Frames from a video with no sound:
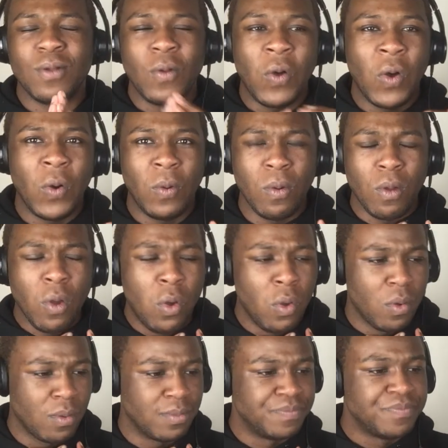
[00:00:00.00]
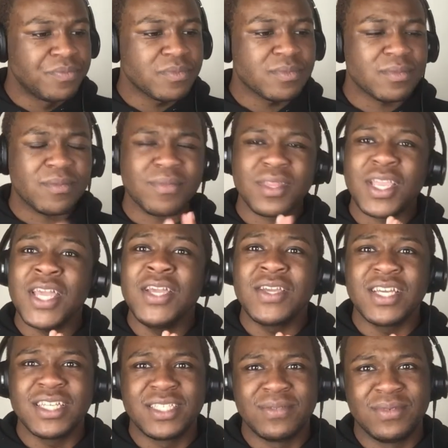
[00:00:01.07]
Thank you
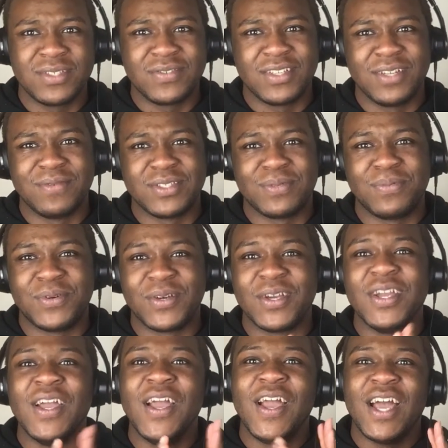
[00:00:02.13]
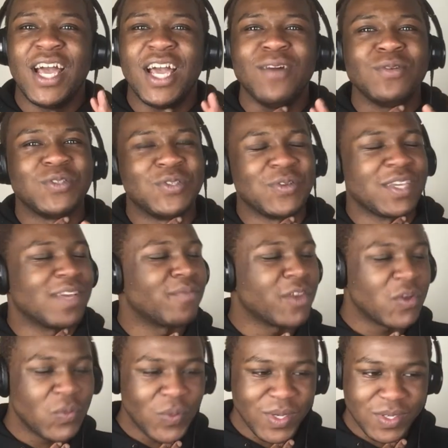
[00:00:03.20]
guys so much for love and support. I was choking on my
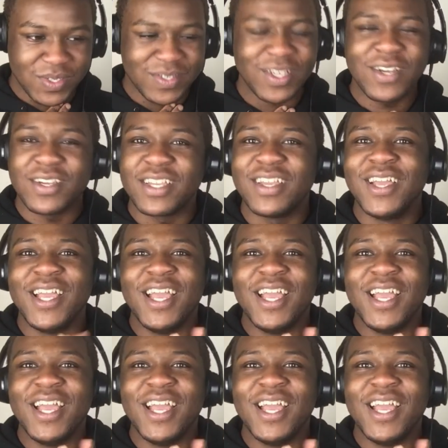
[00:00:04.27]
own words. Sorry.